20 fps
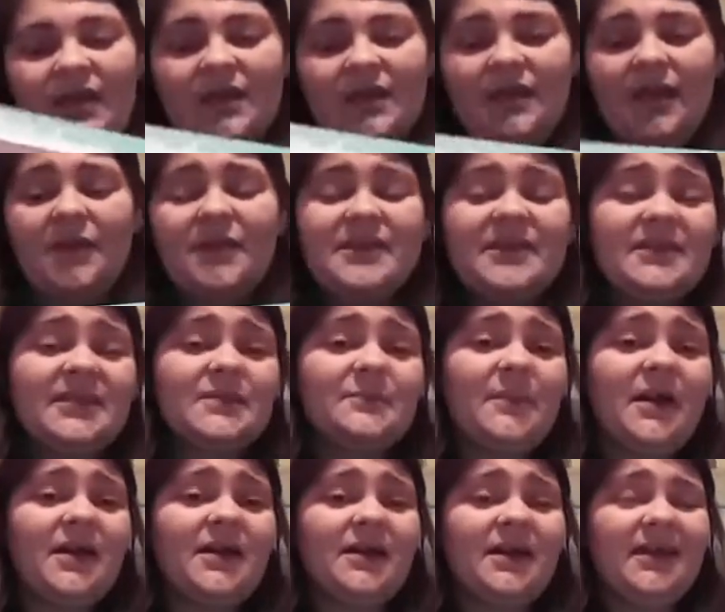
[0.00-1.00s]
Now this is
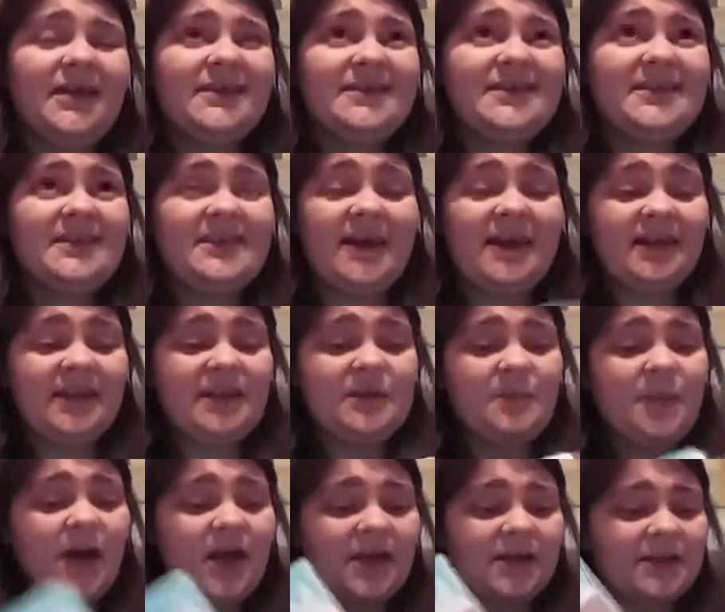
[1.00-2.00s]
my second
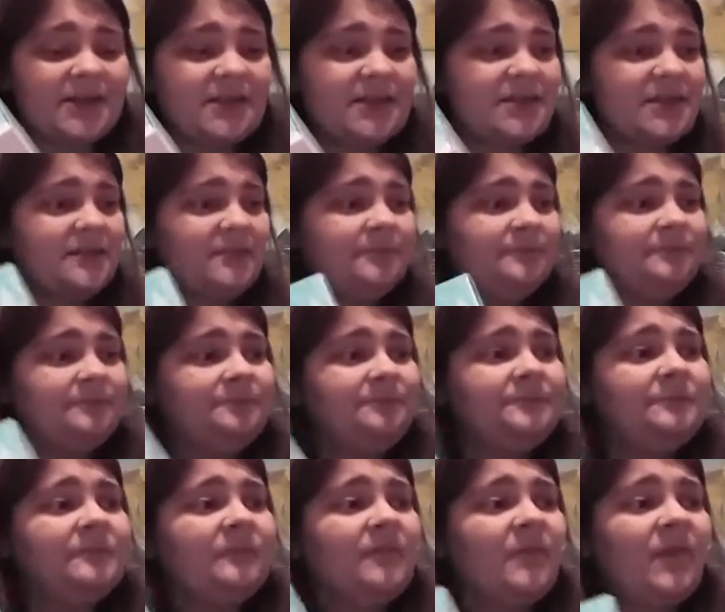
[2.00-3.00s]
box
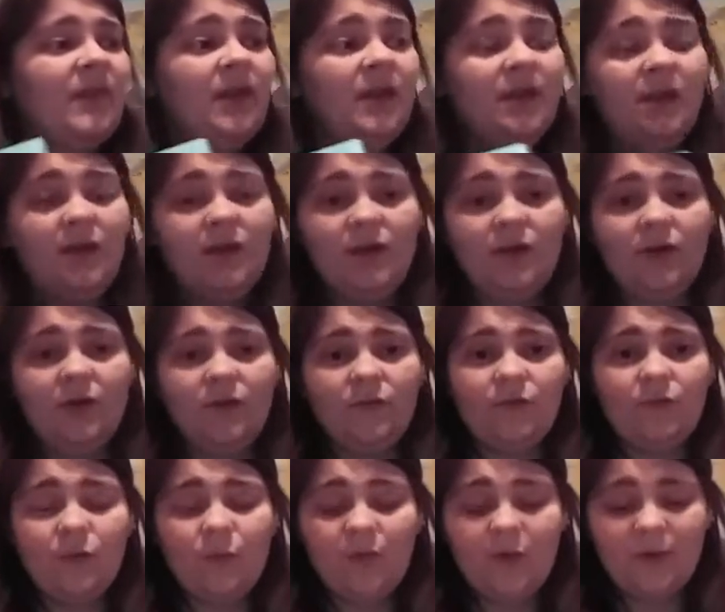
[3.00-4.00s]

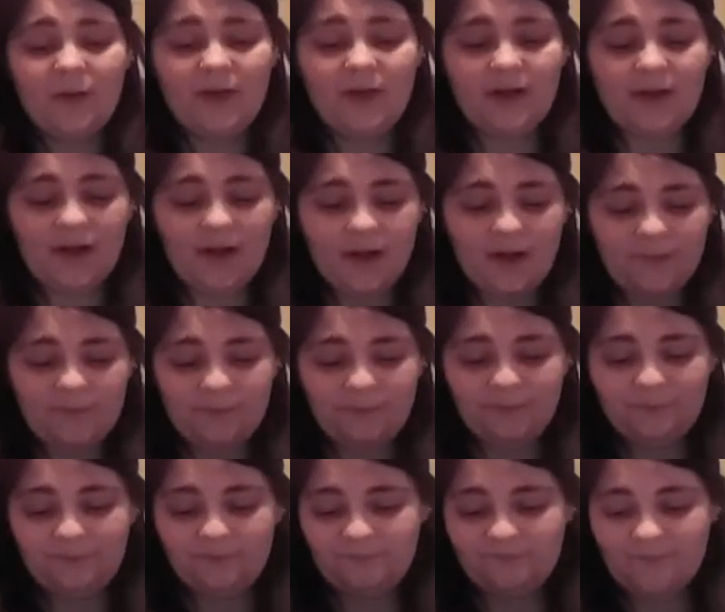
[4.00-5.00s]
for Walmart. Um,
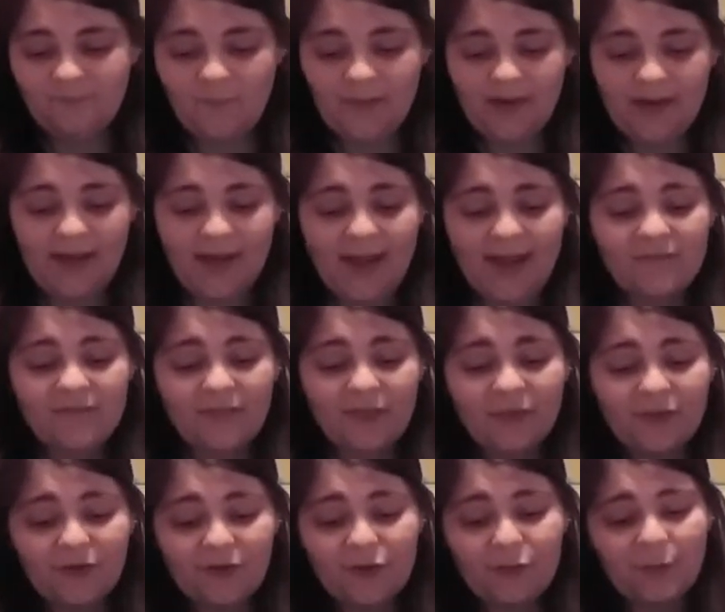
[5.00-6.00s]
and I have a
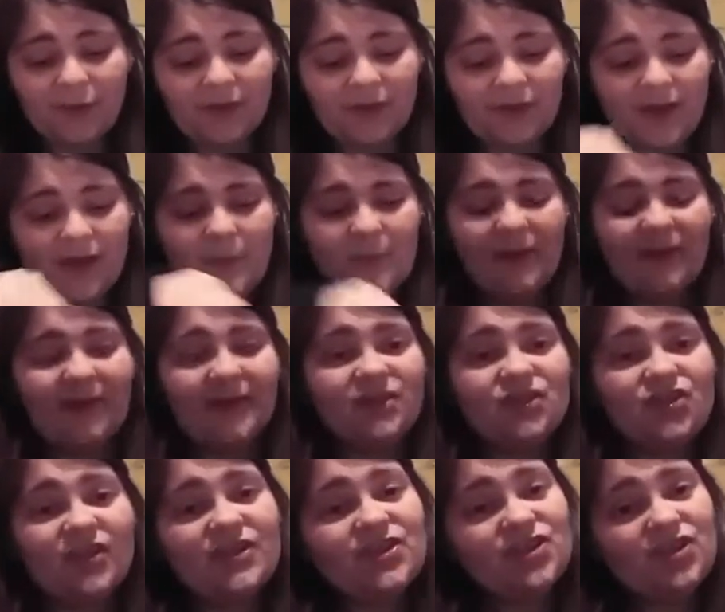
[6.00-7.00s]
third one coming. They
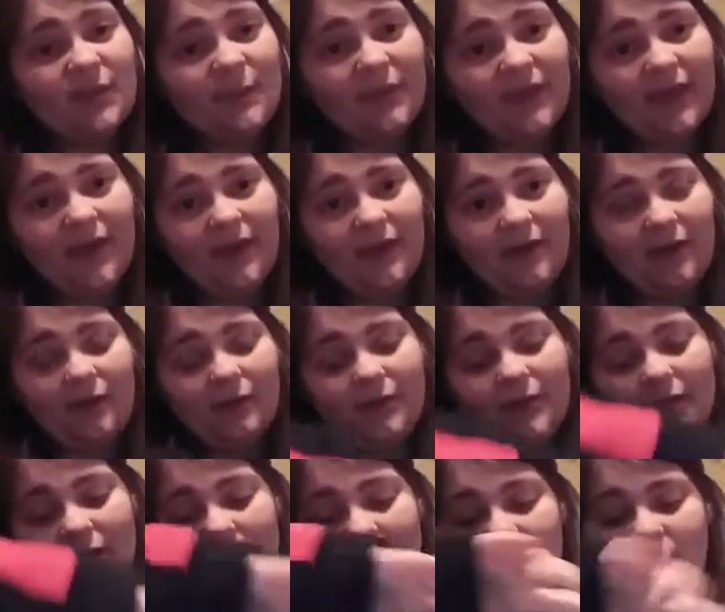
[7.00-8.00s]
just shipped that
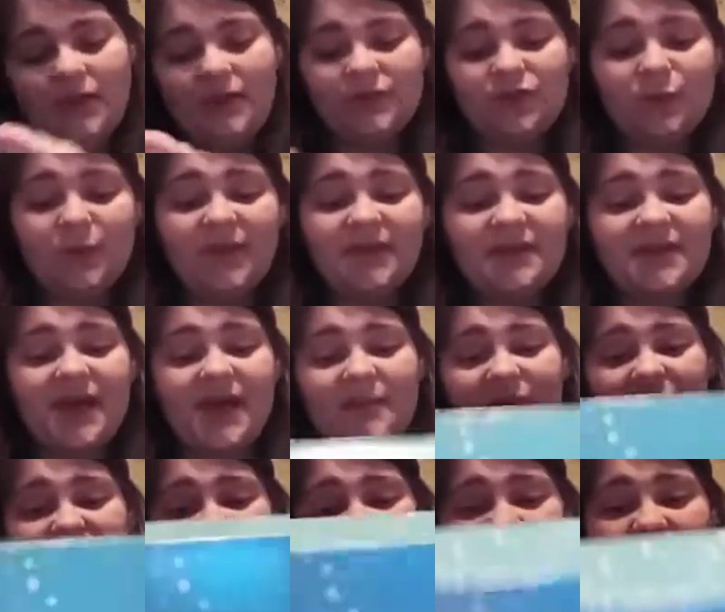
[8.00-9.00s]
out. So by the
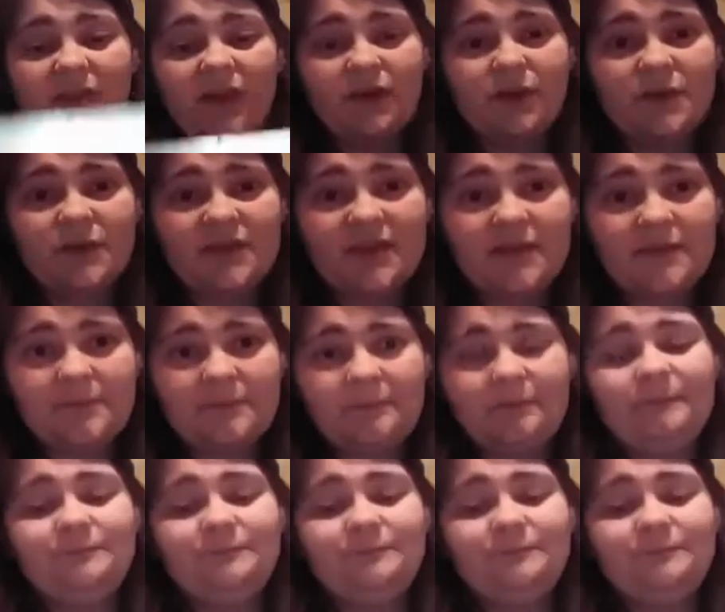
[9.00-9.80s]
time this video goes up,